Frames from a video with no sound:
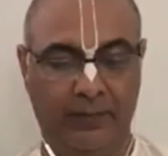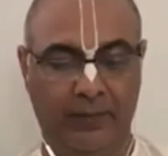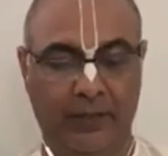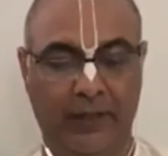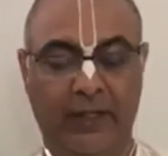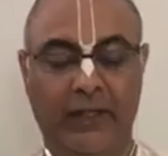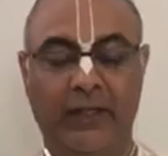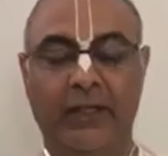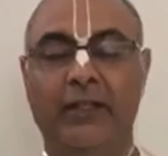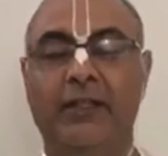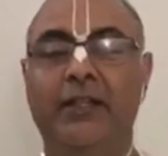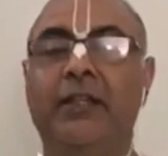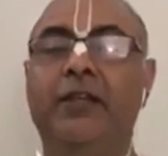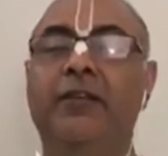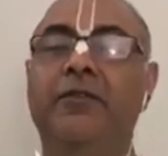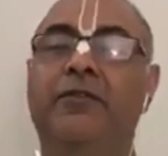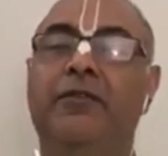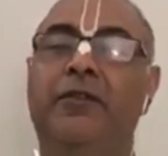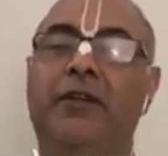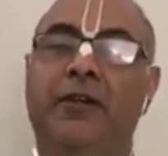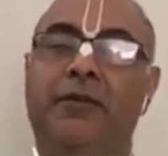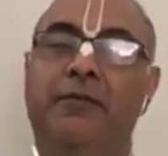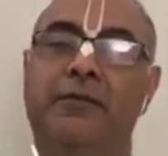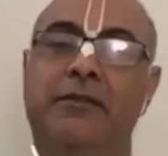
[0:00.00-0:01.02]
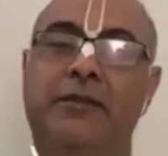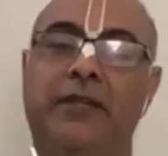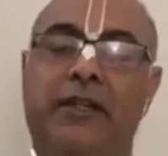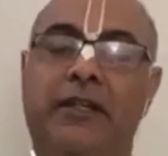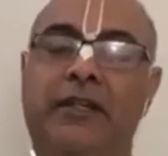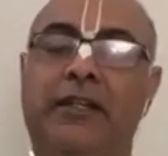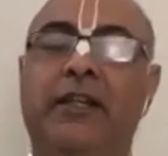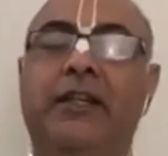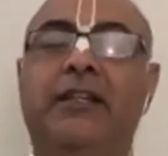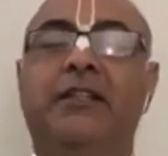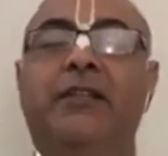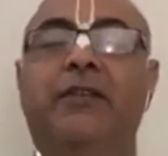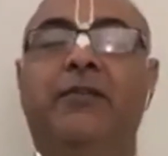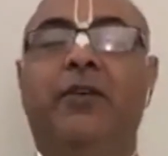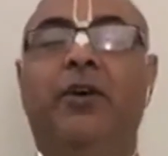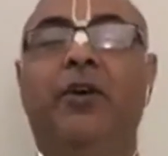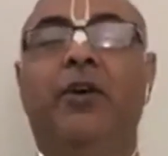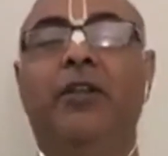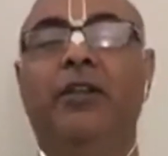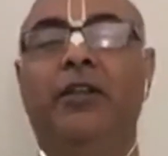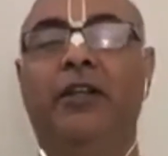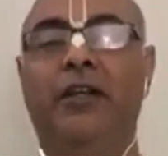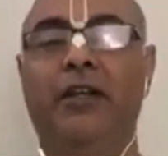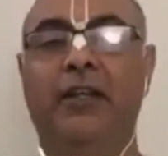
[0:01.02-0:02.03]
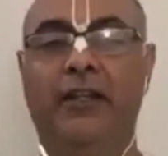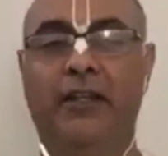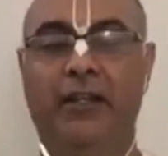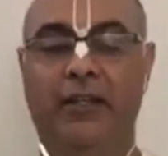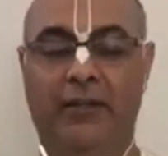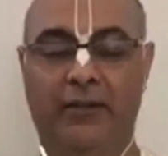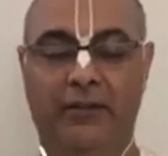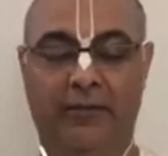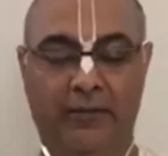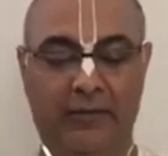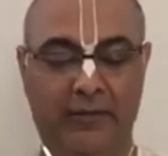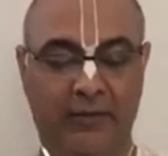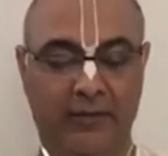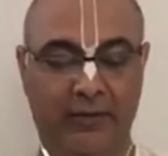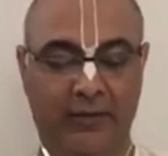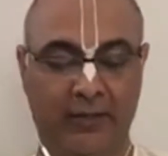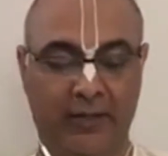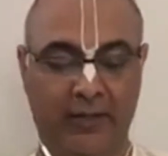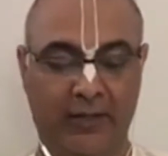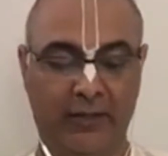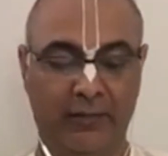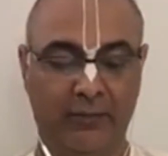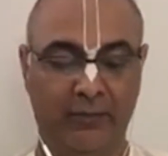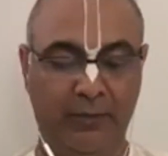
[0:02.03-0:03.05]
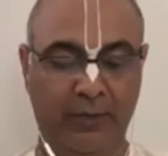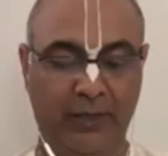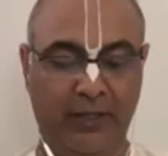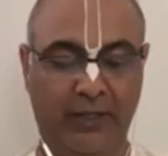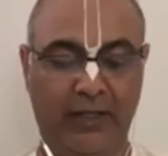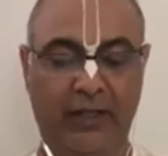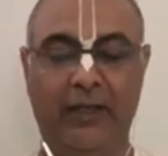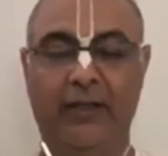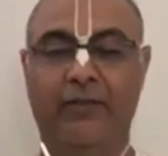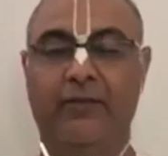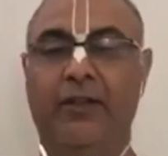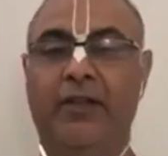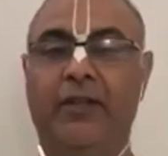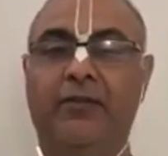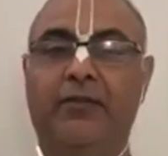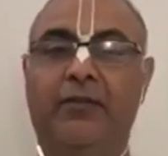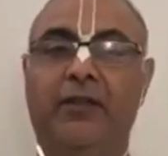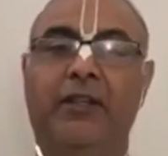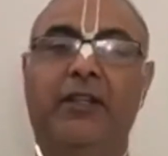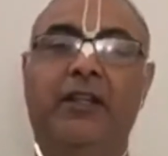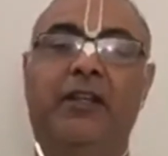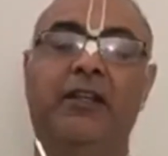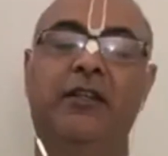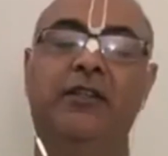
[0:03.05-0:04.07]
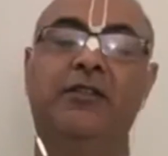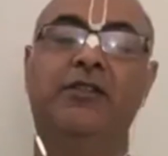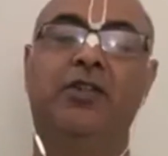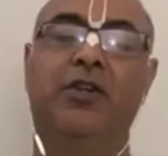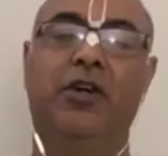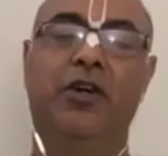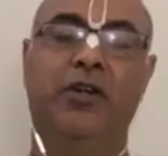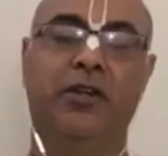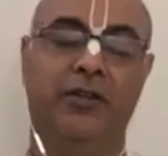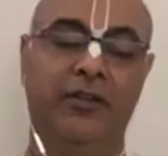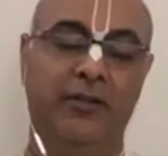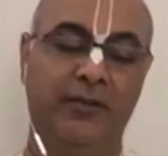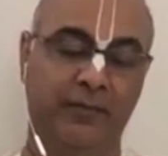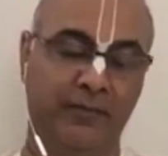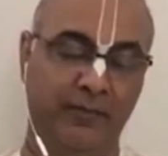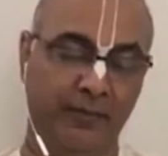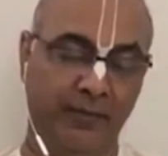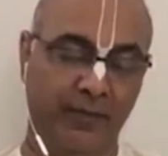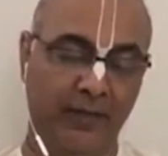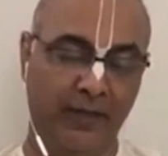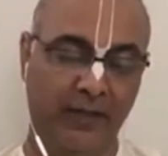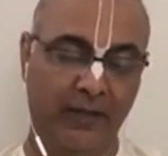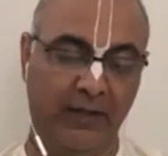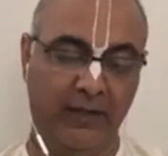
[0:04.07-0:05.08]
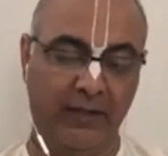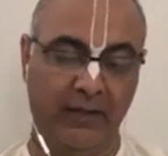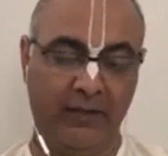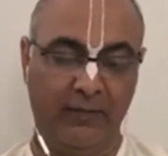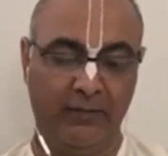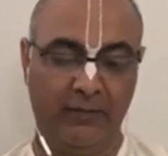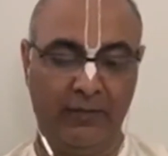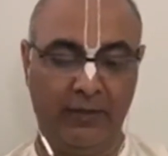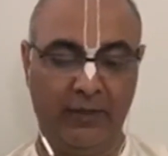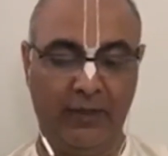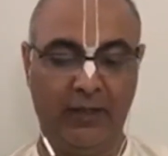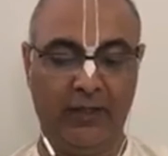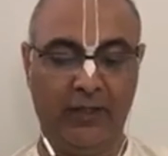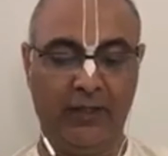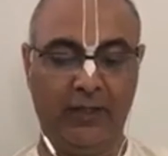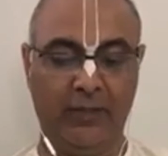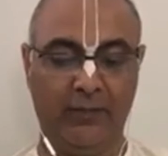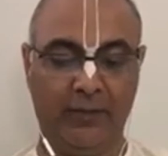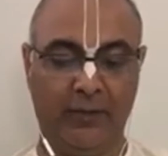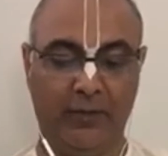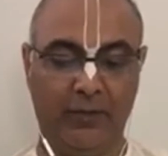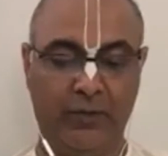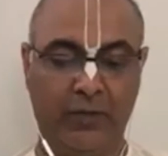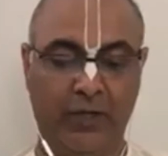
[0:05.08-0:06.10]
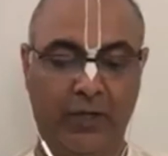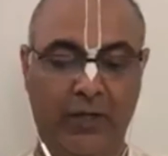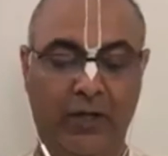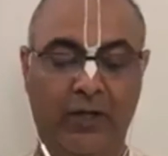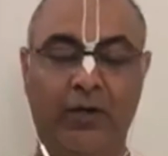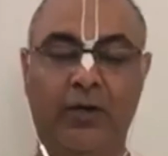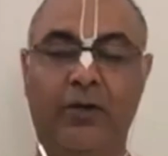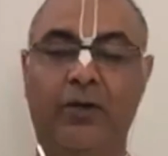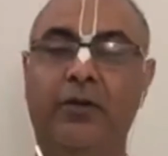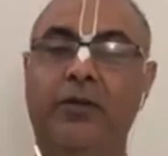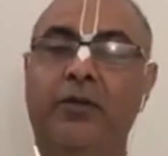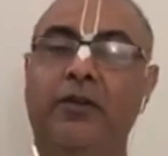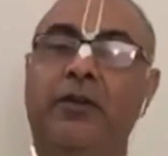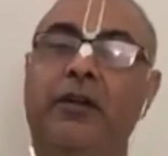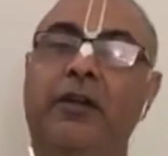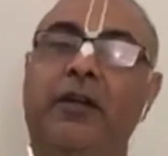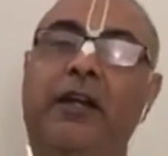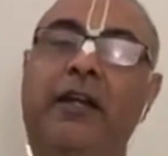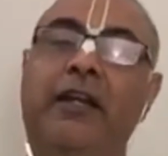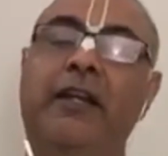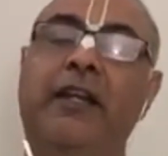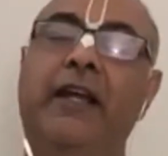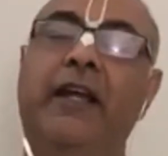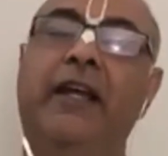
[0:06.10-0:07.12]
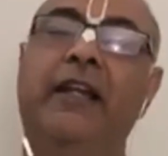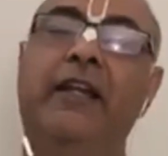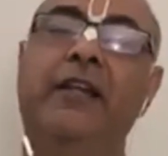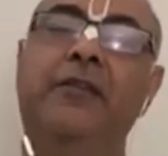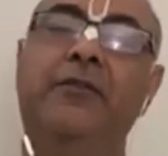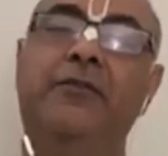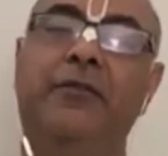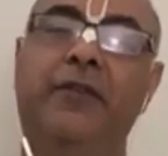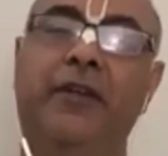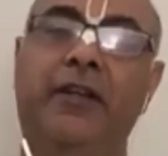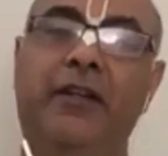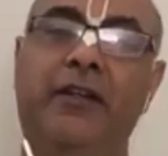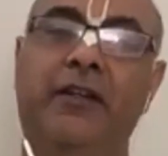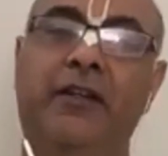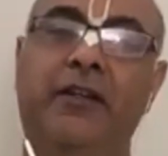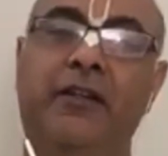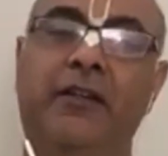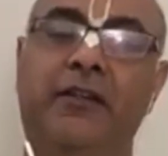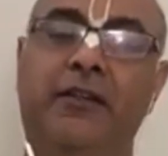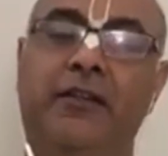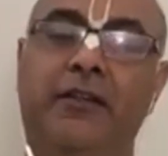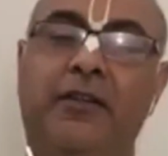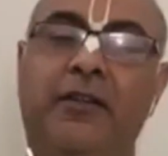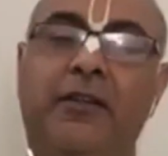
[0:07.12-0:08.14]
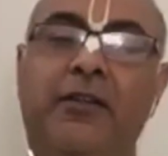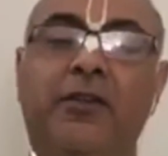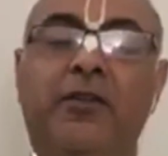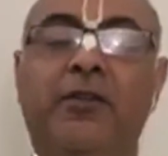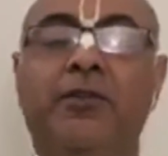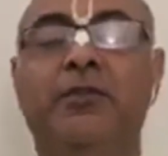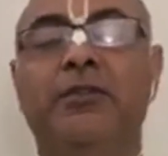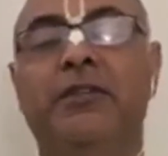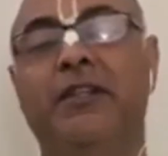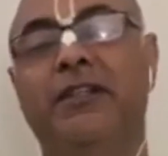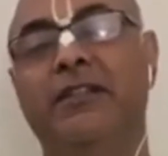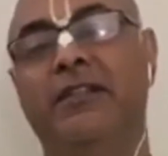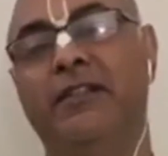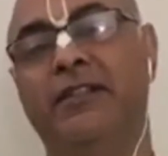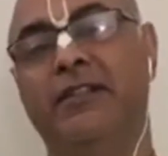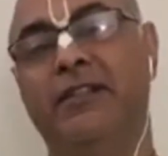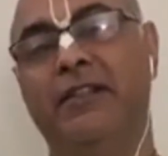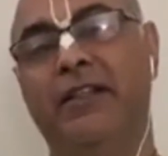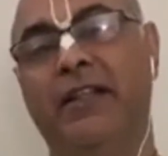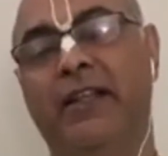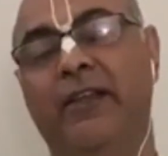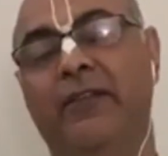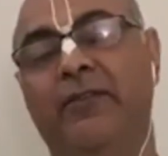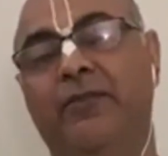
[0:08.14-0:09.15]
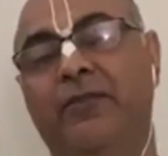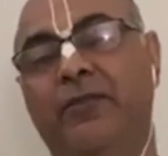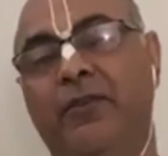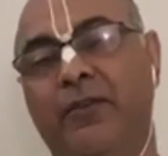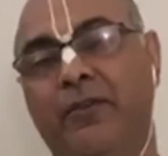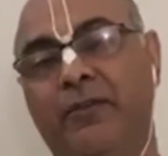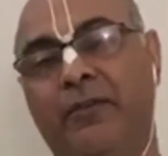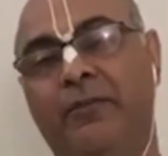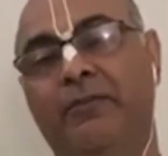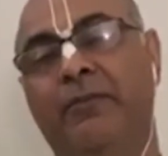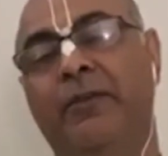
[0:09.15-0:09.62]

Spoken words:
honey thief comes and takes away all the honey and the beehive and everything is gone. We learned about how an elephant loses its life or